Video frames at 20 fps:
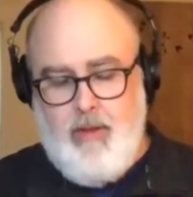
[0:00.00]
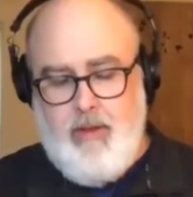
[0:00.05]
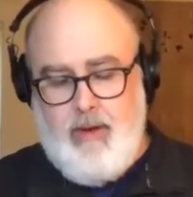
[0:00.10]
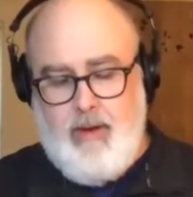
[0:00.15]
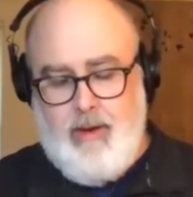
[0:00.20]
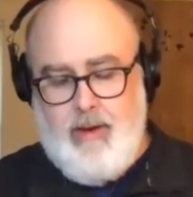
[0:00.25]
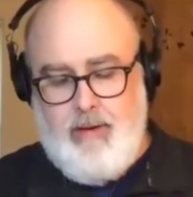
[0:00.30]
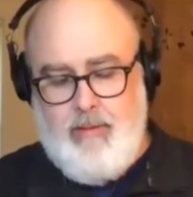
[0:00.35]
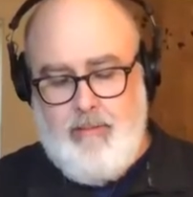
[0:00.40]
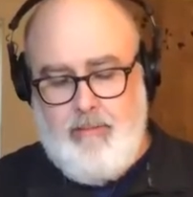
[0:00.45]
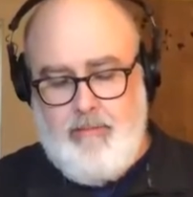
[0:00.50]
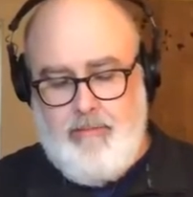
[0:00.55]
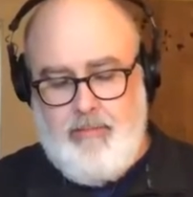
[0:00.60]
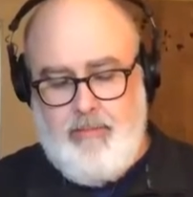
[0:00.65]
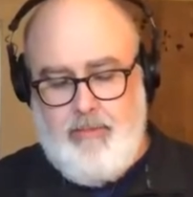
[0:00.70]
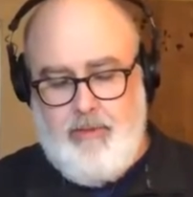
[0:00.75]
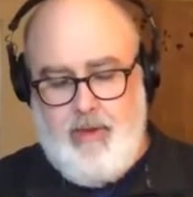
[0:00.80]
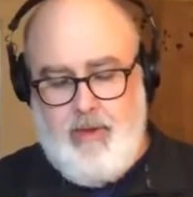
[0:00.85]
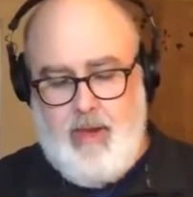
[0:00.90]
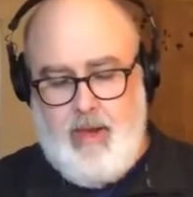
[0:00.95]

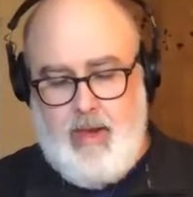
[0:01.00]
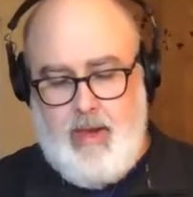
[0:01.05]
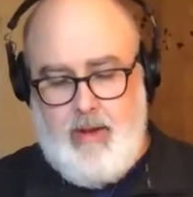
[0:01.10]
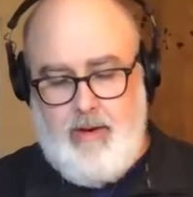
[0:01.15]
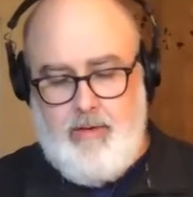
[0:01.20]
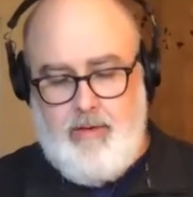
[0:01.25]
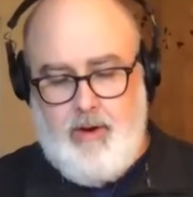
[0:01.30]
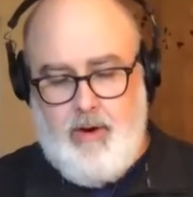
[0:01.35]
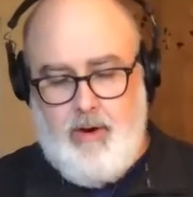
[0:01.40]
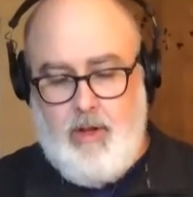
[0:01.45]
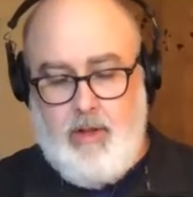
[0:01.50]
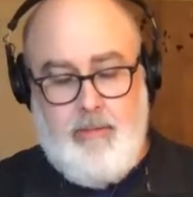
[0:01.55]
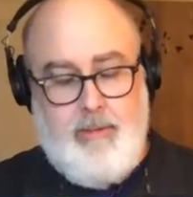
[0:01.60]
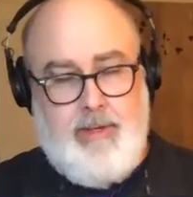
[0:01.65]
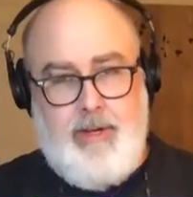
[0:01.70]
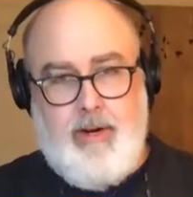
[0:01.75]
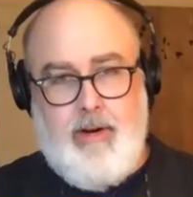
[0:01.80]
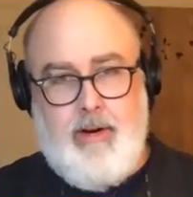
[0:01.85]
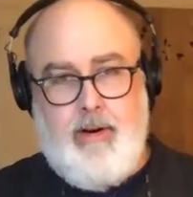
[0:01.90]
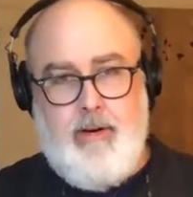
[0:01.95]
And all the
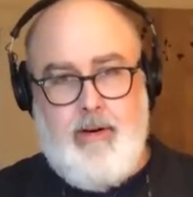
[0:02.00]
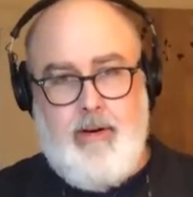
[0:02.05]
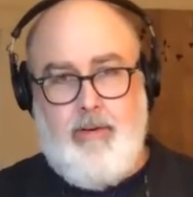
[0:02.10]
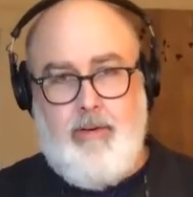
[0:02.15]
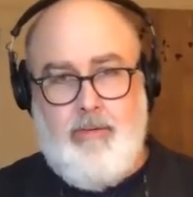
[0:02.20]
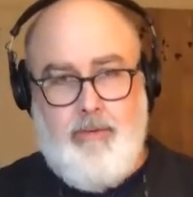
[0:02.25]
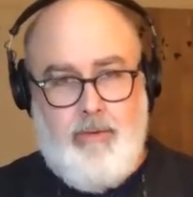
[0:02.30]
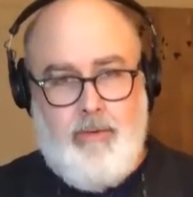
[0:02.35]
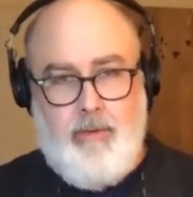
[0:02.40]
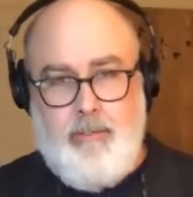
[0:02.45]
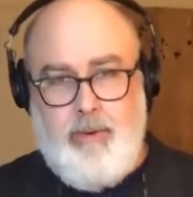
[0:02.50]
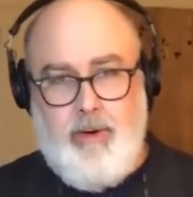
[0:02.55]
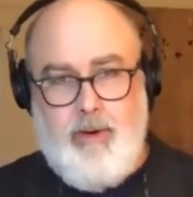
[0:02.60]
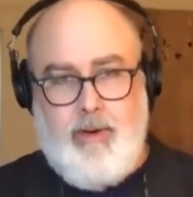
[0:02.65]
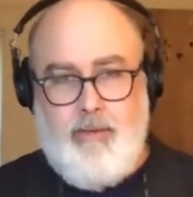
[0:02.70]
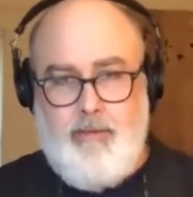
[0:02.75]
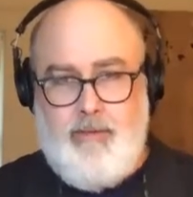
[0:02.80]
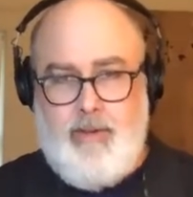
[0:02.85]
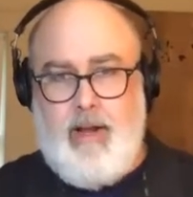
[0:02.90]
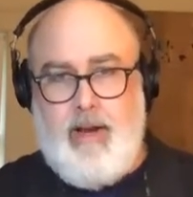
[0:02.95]
material for the
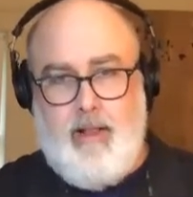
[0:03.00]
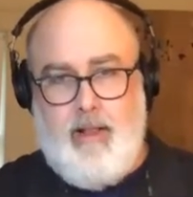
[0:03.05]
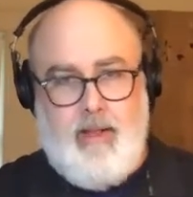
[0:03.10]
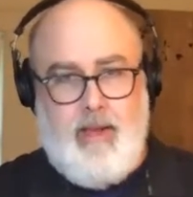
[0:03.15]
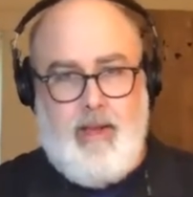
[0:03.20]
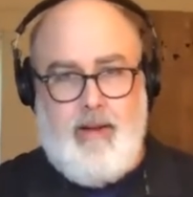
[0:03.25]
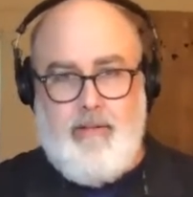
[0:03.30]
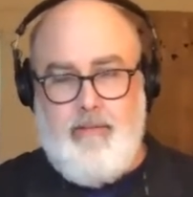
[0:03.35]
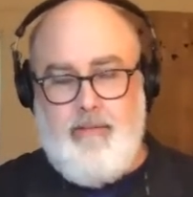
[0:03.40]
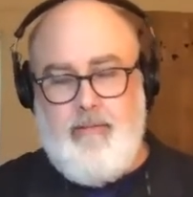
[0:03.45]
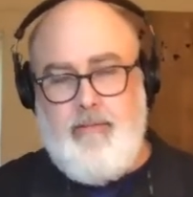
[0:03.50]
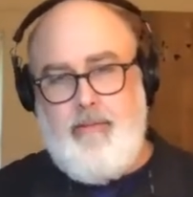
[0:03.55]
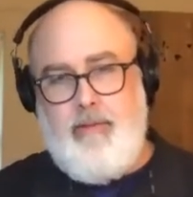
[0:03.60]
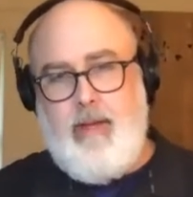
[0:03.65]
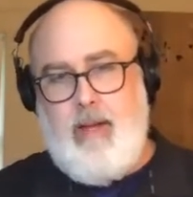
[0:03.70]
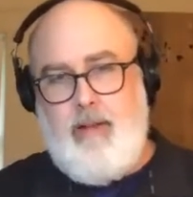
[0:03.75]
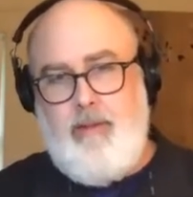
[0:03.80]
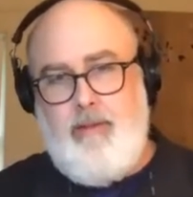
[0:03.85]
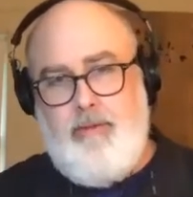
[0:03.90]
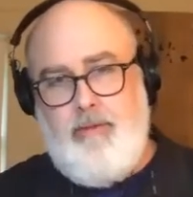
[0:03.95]
book is down in
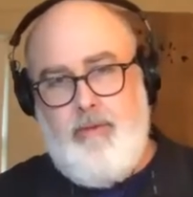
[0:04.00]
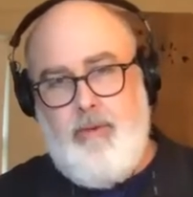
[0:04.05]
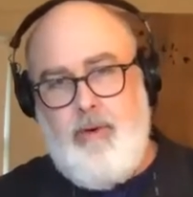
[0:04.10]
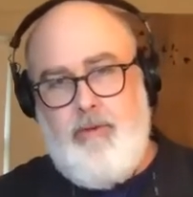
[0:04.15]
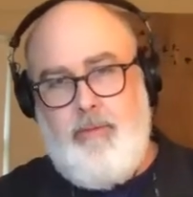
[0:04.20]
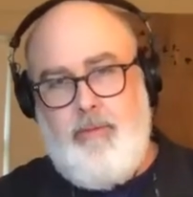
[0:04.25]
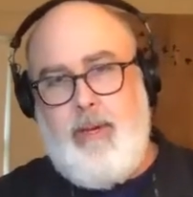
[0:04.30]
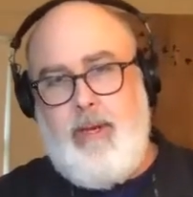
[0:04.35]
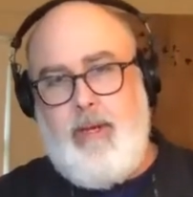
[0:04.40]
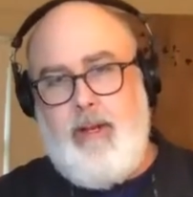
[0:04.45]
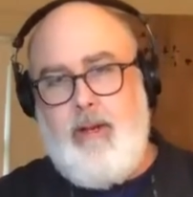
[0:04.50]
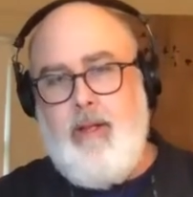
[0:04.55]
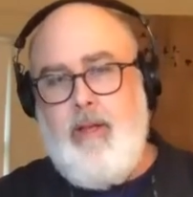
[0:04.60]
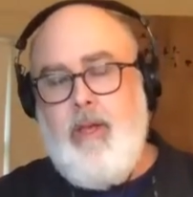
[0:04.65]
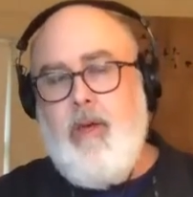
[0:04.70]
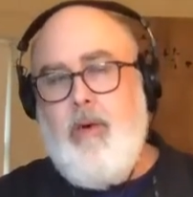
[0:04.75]
that storage bin.